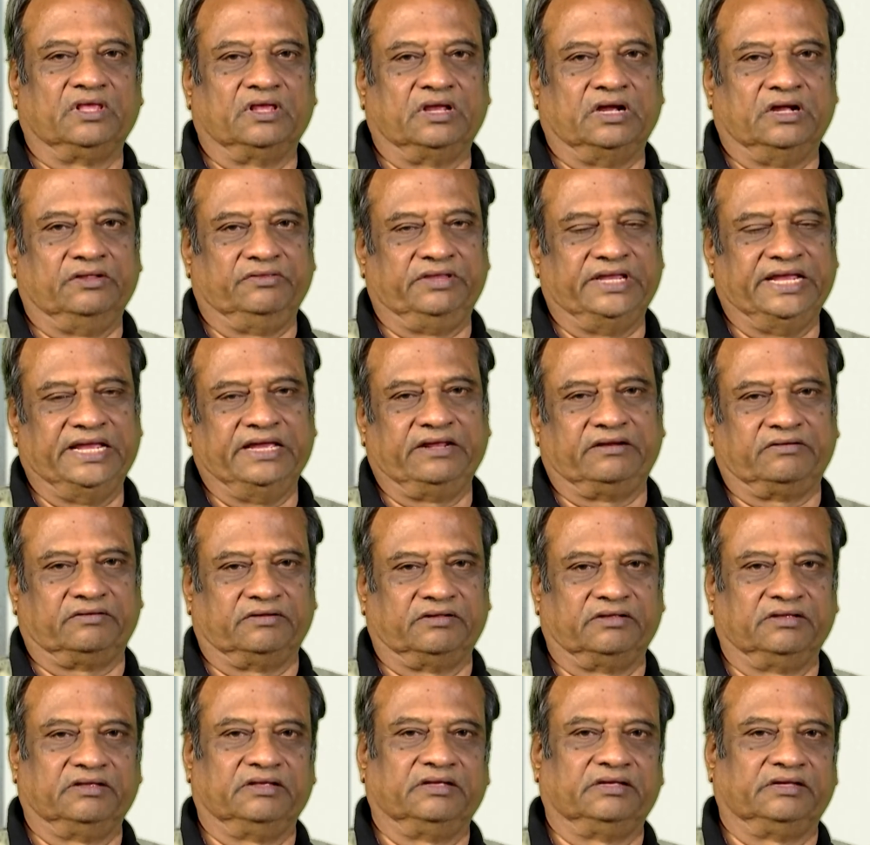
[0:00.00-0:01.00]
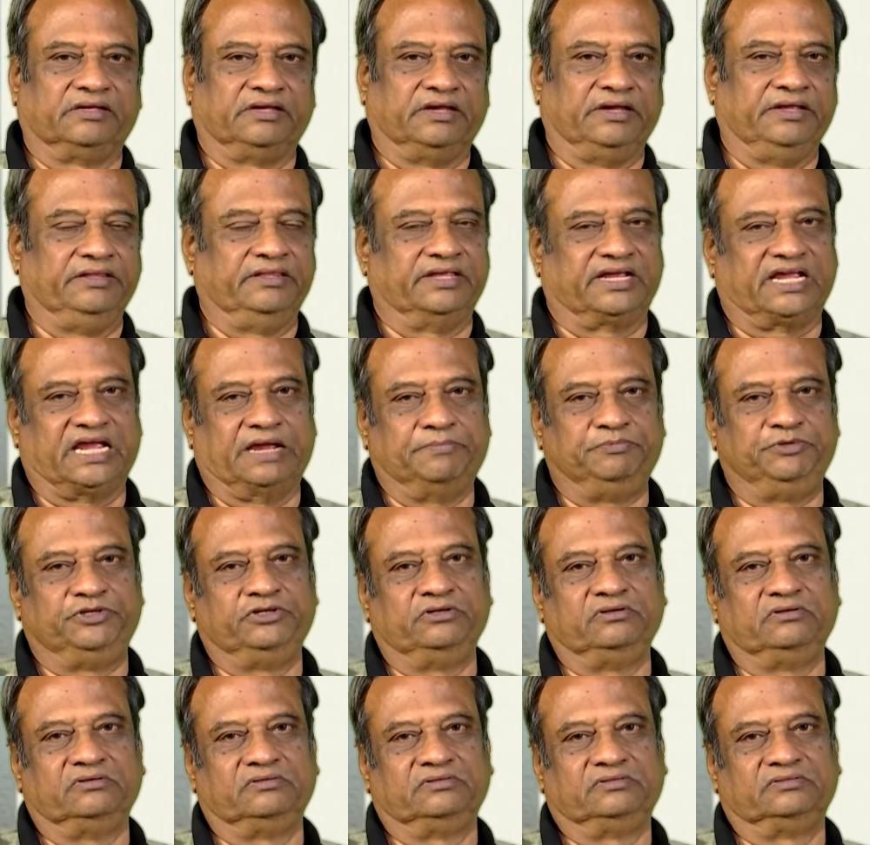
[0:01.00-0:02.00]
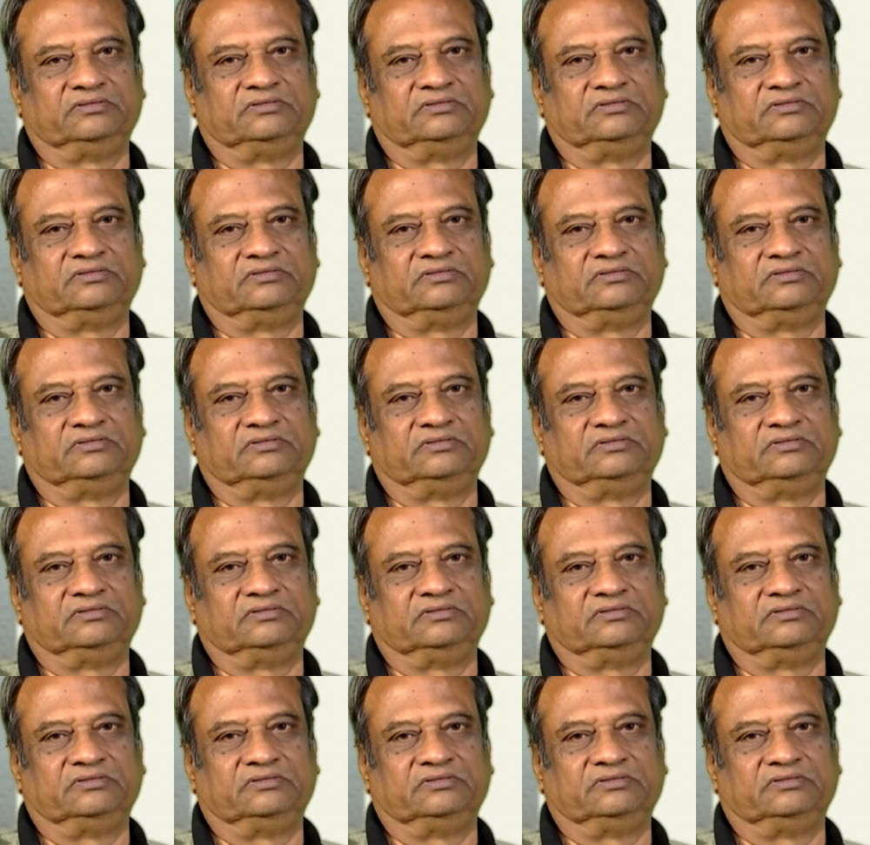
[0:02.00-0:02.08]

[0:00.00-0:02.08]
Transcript: are there in the caption.